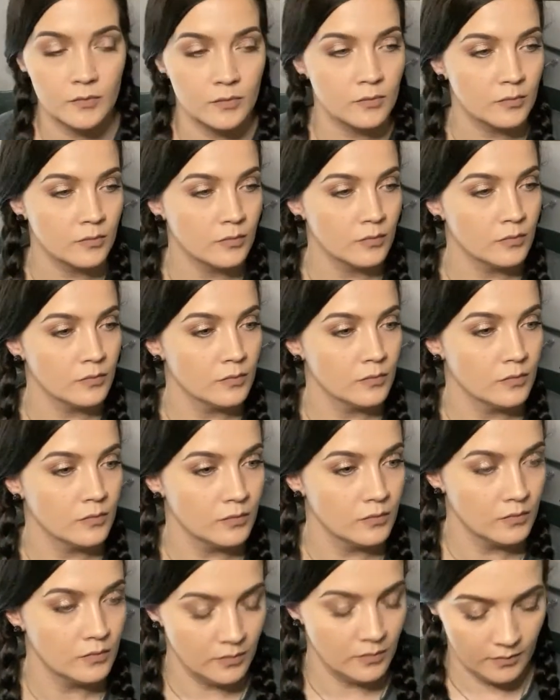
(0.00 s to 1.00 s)
Oh, thanks,
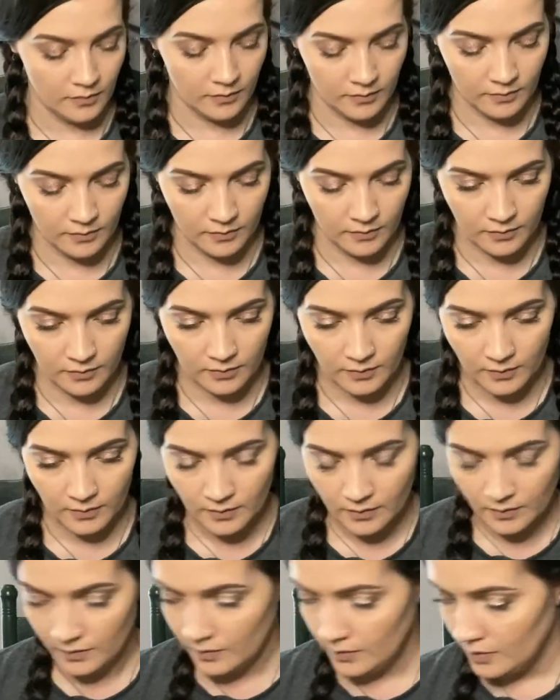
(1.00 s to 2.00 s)
heavy.
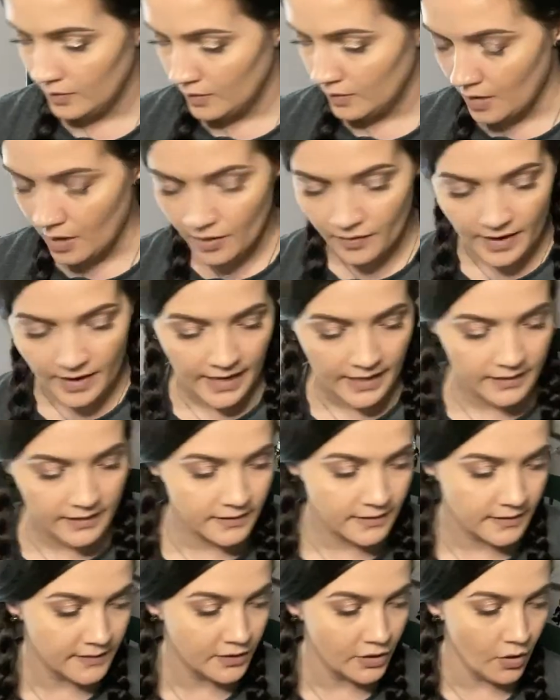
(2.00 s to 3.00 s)
All right,
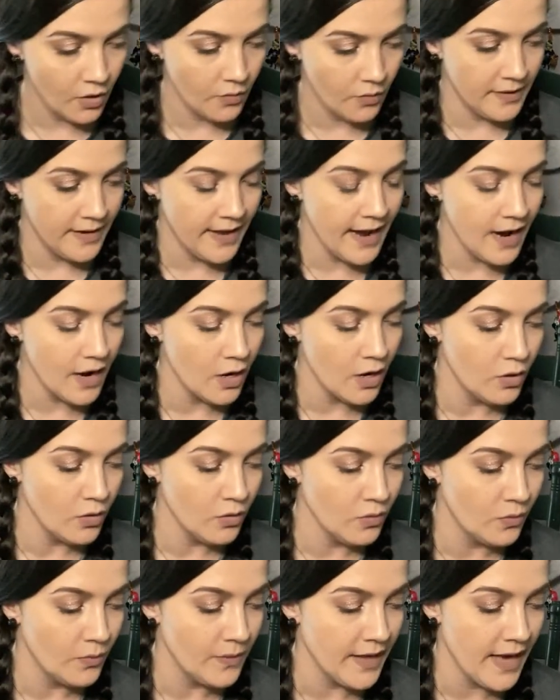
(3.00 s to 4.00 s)
so now
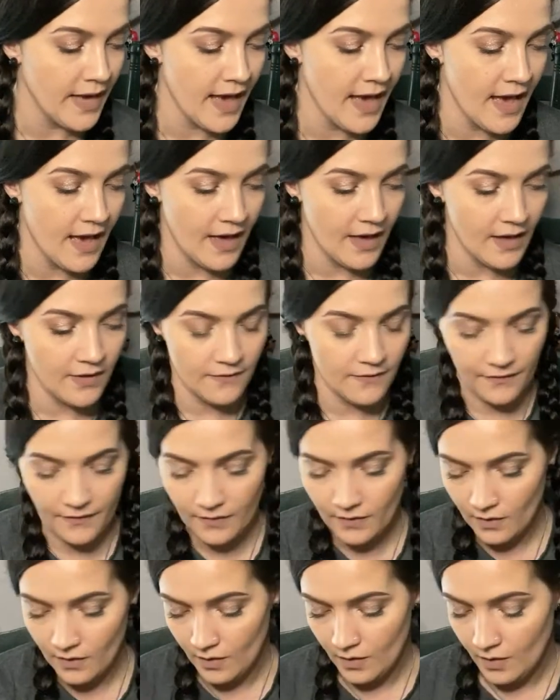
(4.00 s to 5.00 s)
we have,
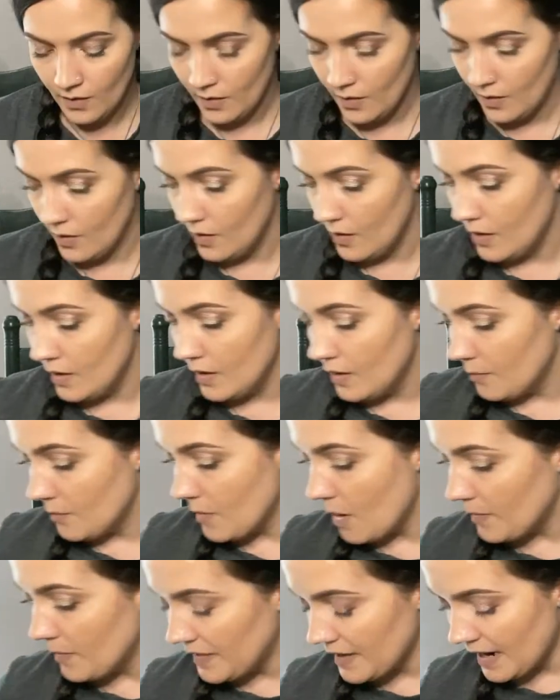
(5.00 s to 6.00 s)

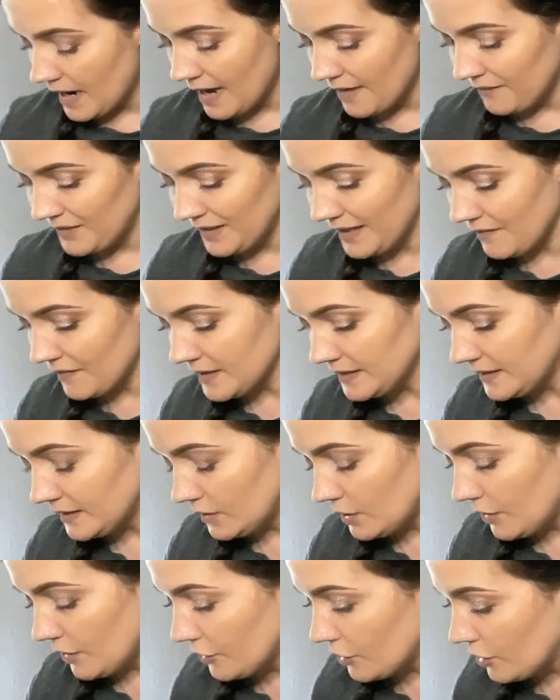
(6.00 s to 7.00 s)
Mom, I have to give this
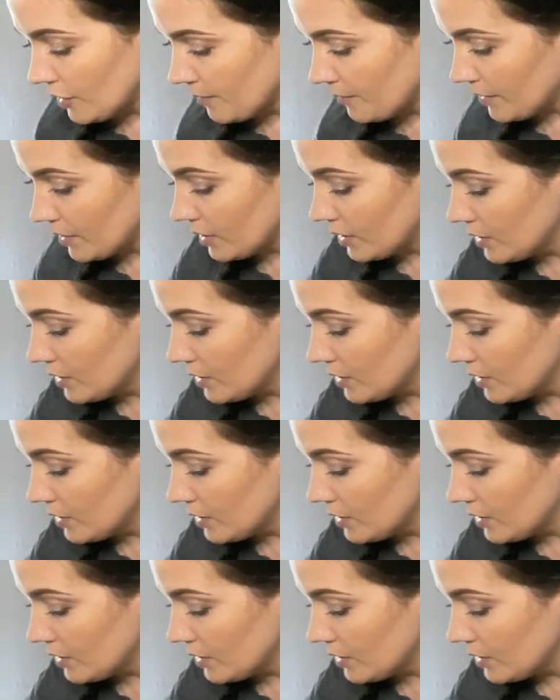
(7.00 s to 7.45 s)
another number.